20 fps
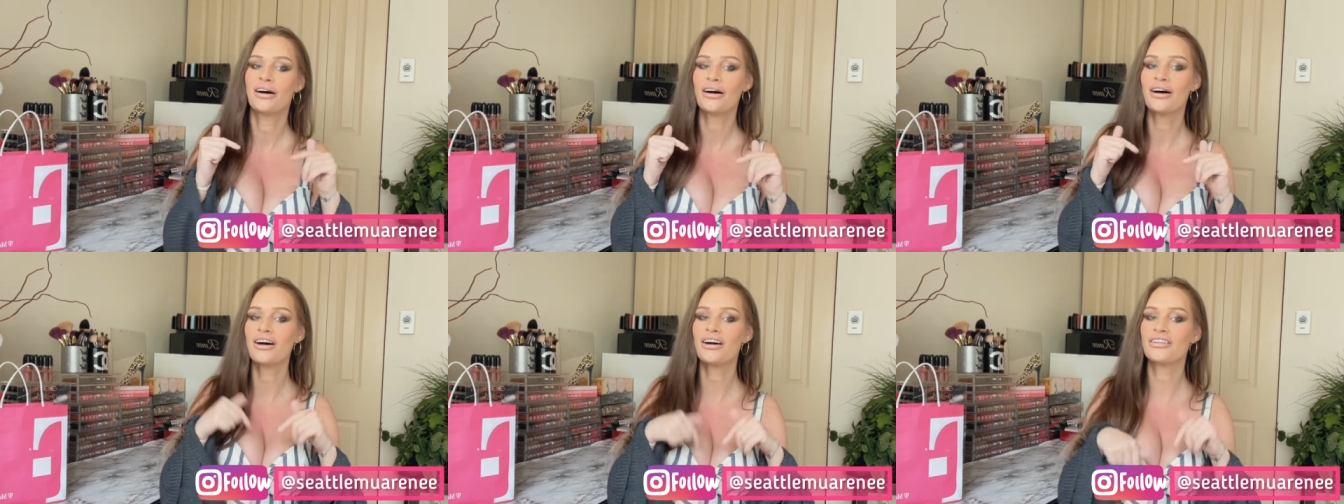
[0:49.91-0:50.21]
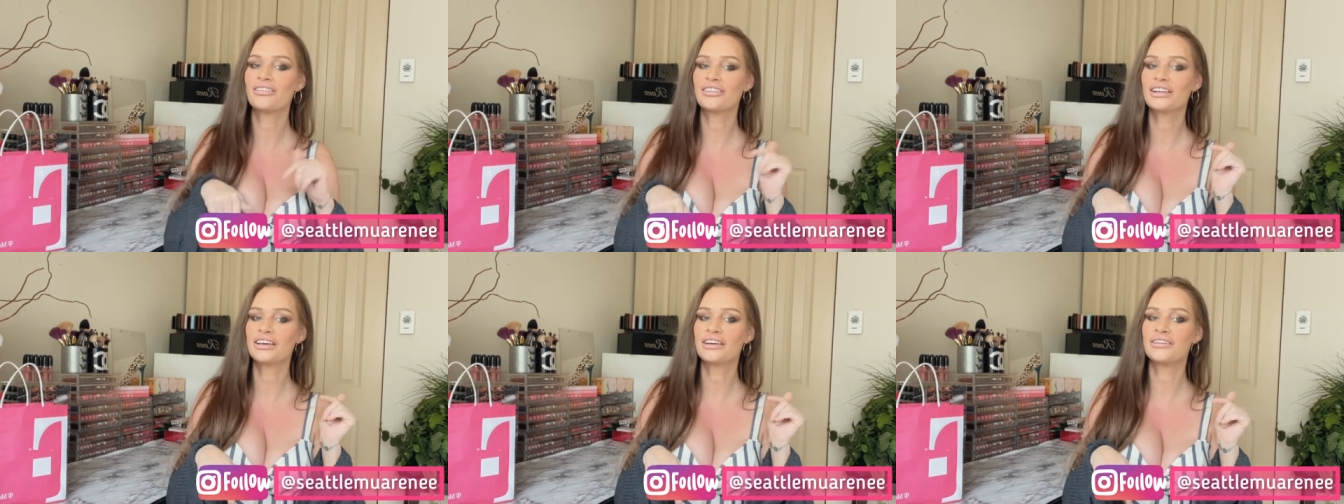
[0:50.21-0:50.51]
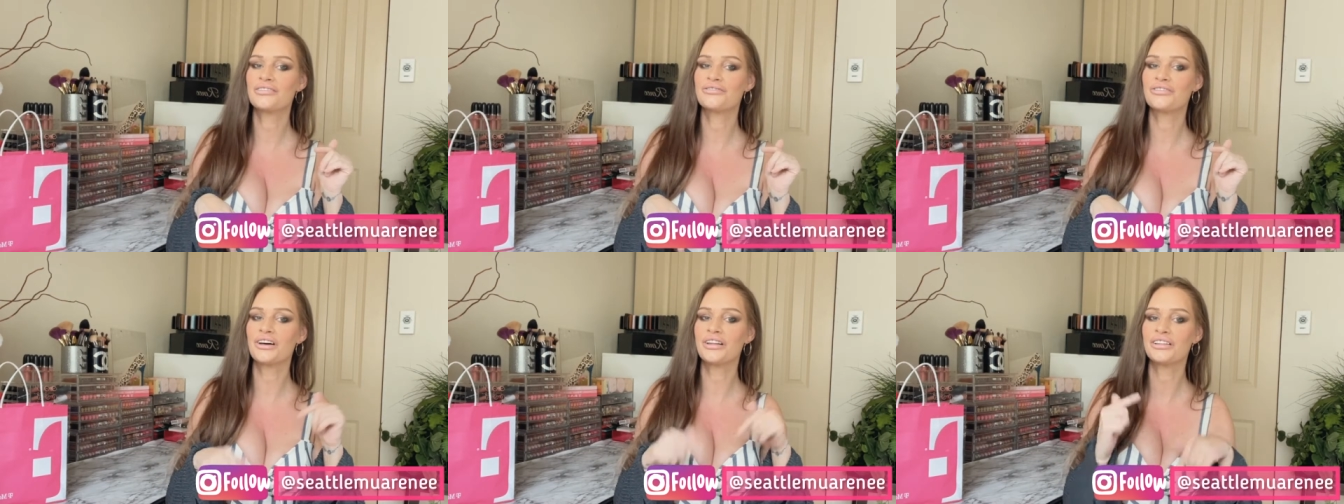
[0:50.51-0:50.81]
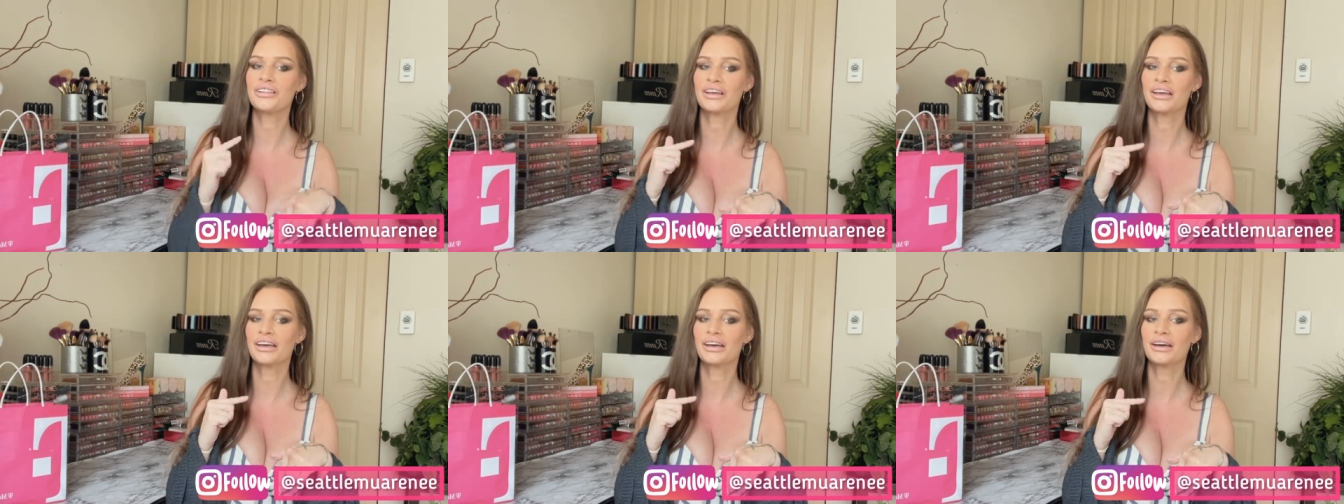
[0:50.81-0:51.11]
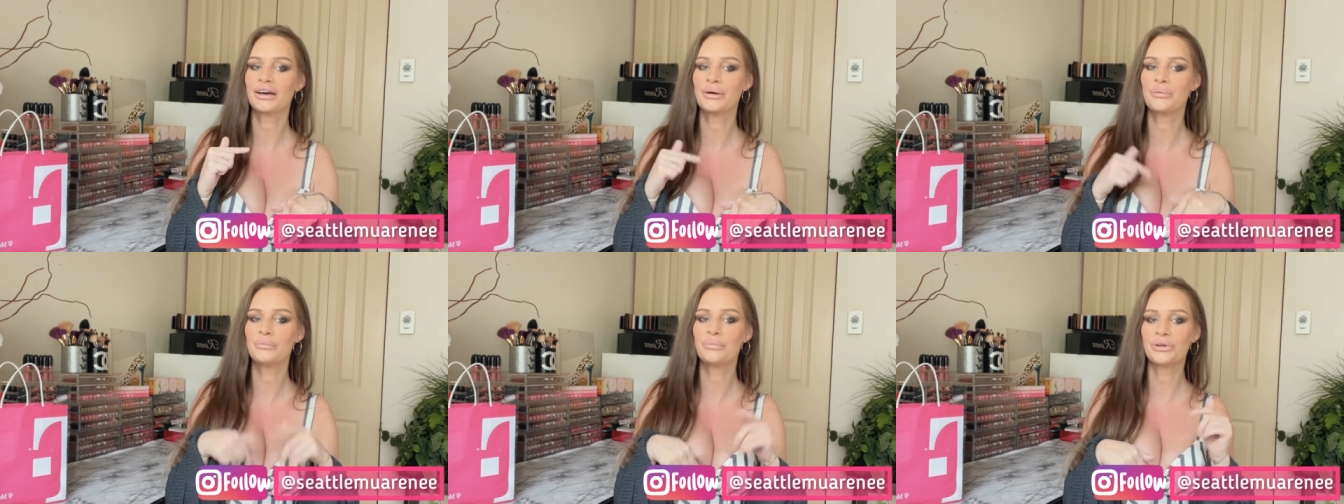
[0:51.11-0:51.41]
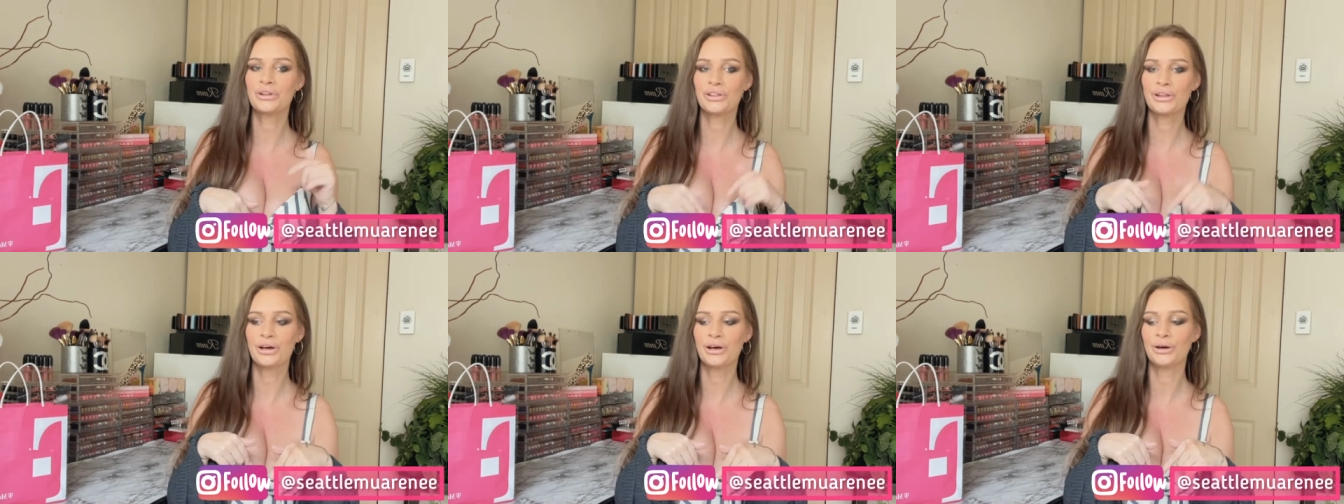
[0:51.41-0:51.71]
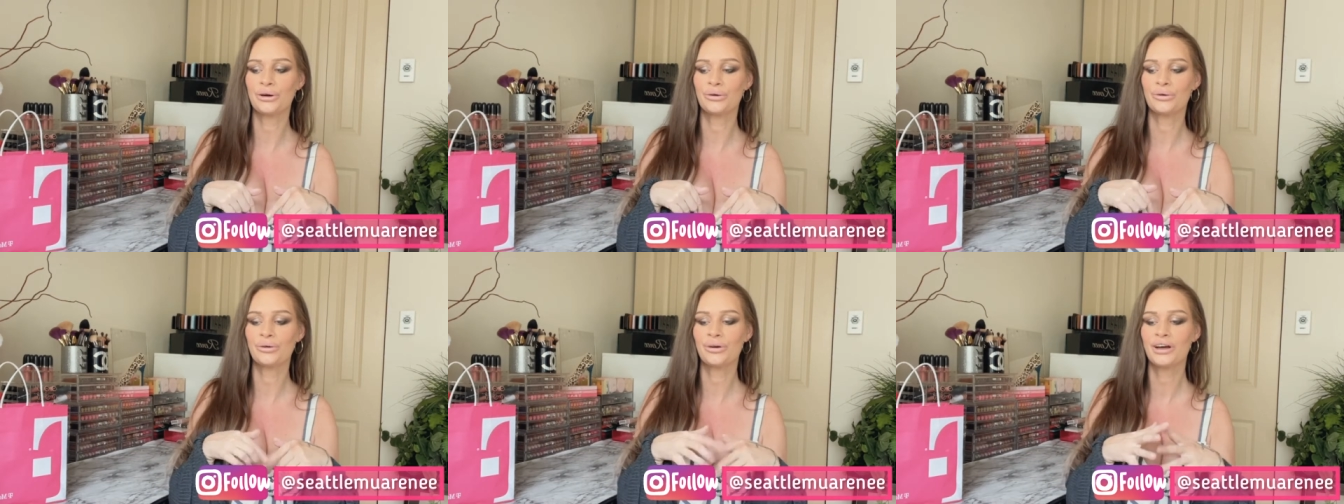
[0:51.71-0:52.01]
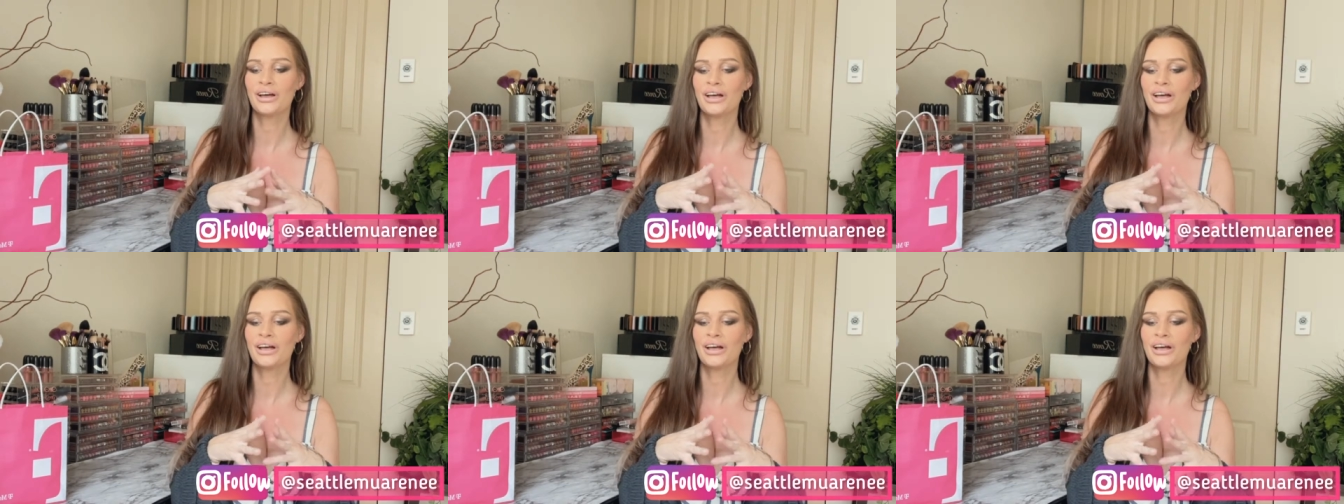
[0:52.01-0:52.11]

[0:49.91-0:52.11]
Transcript: I'll leave a link below.